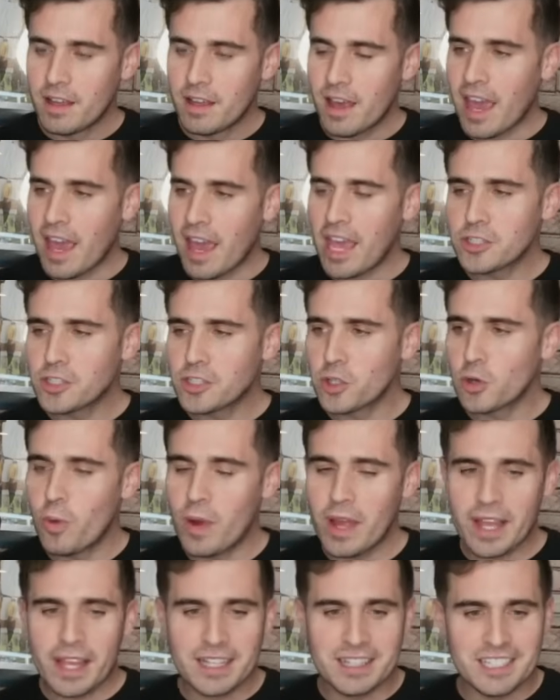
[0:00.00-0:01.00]
Andrew
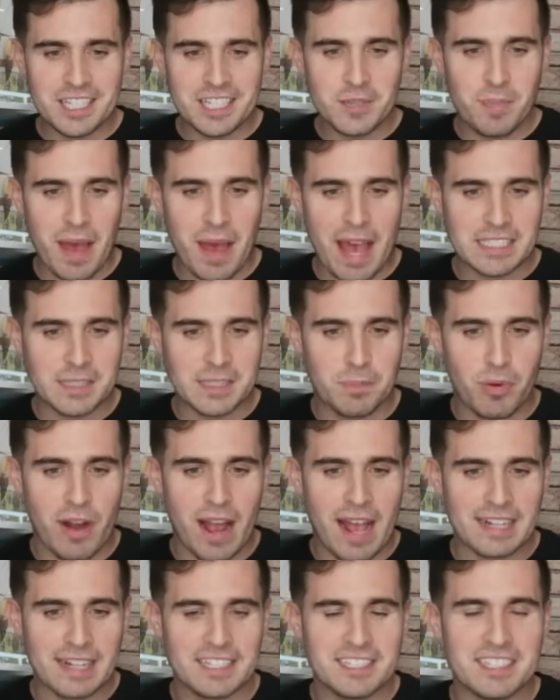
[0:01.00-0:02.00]
Wiggins is back to
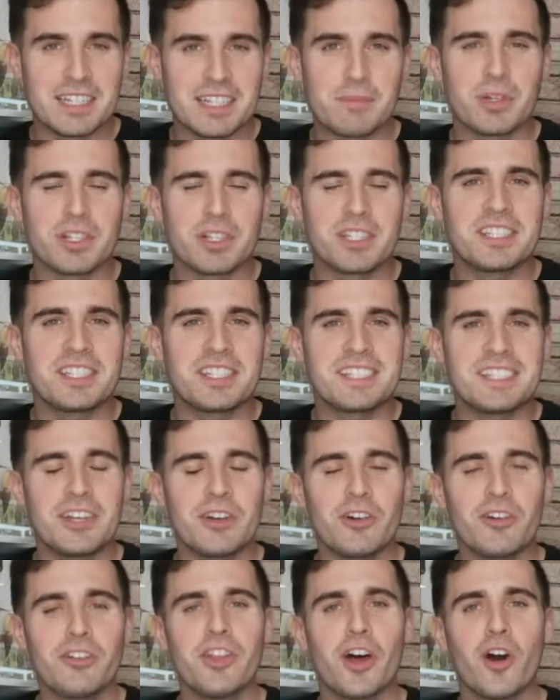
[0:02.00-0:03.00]
practicing, but
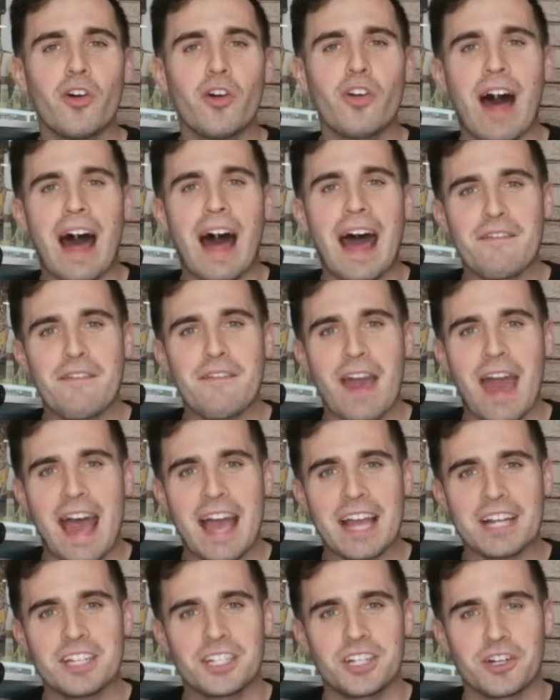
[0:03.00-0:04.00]
still no live
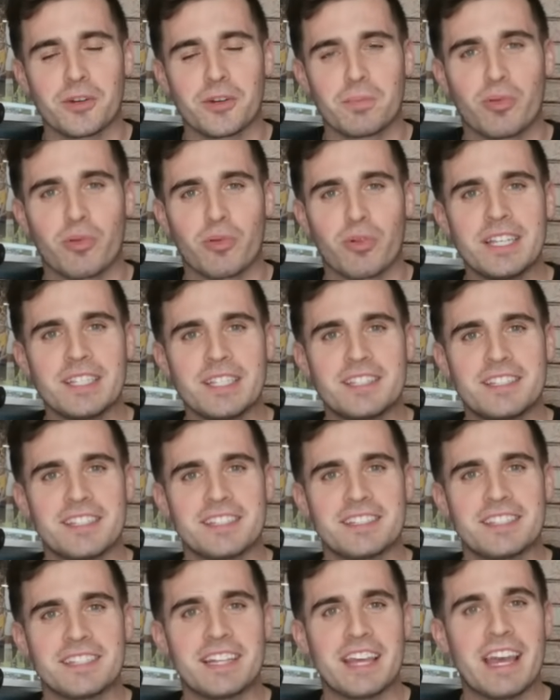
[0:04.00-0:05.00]
action or
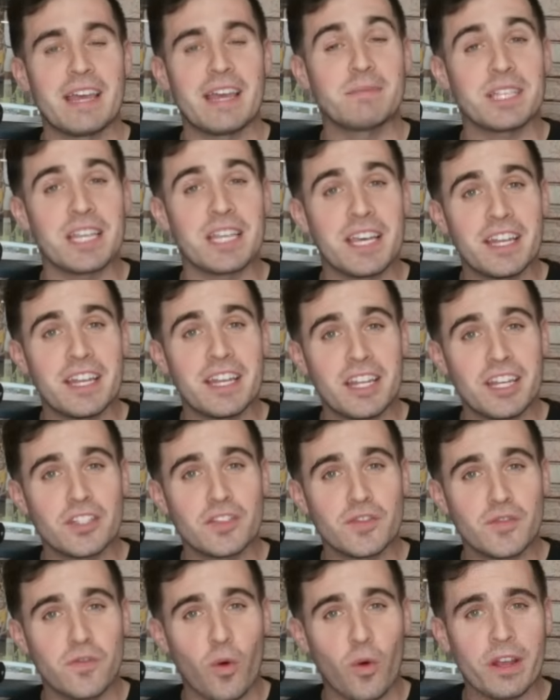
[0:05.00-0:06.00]
preseason games in
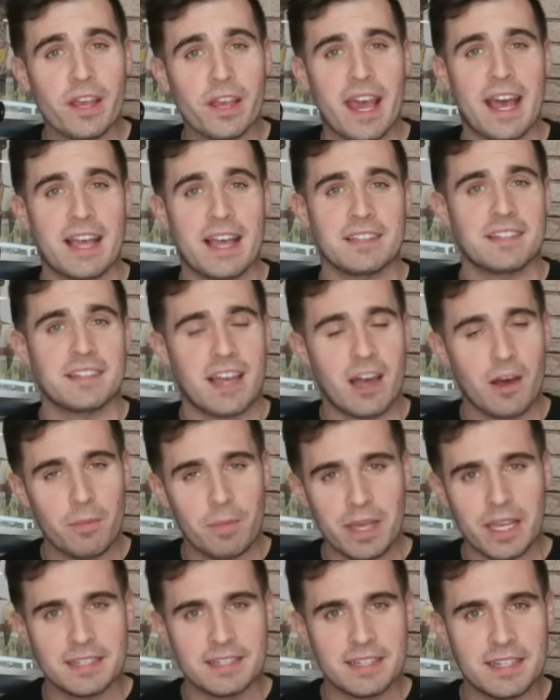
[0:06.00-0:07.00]
his forecast. How
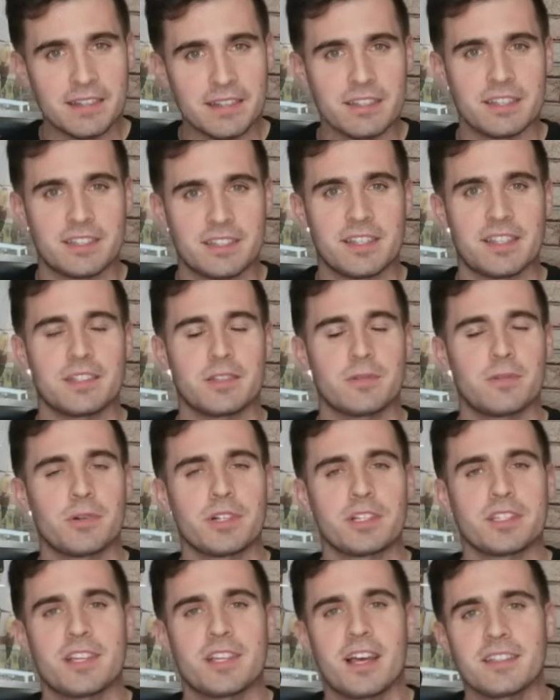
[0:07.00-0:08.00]
big a deal is this?
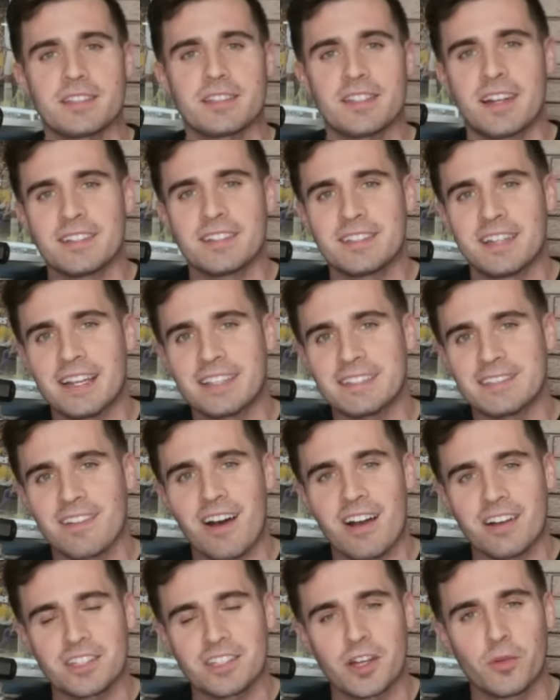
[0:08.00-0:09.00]
We're discussing on today's
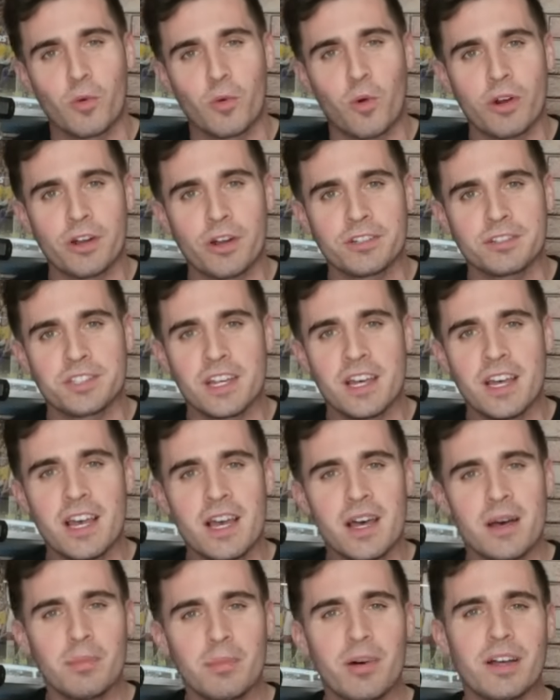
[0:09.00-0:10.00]
Locked On Warriors,
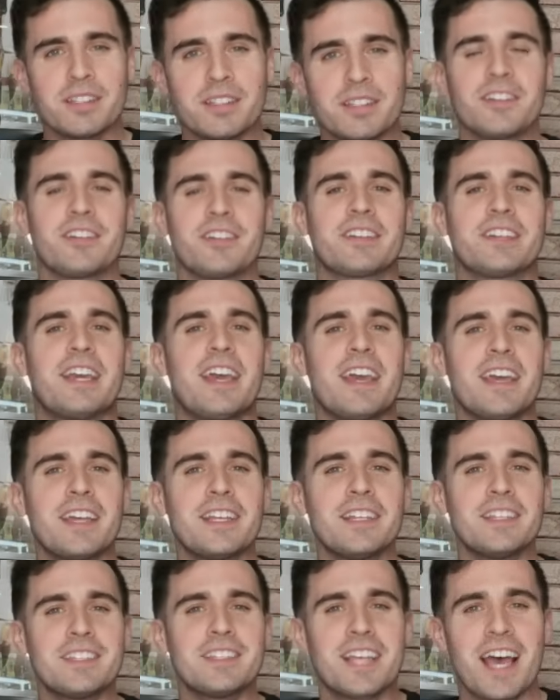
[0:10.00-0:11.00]
plus a little
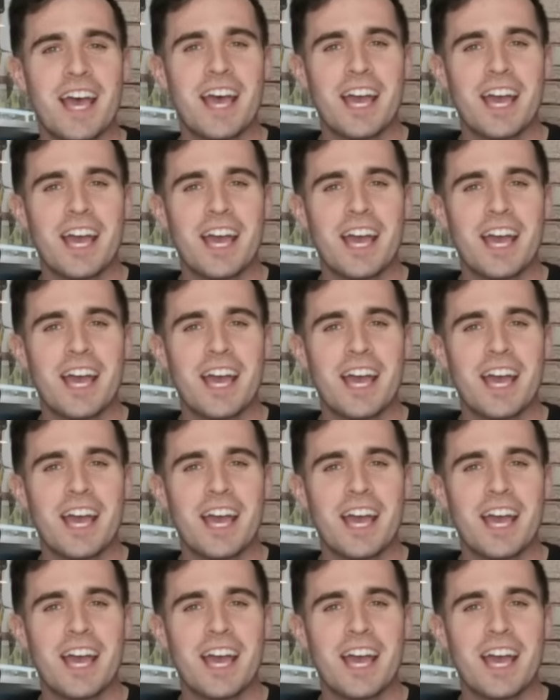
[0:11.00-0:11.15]
Kings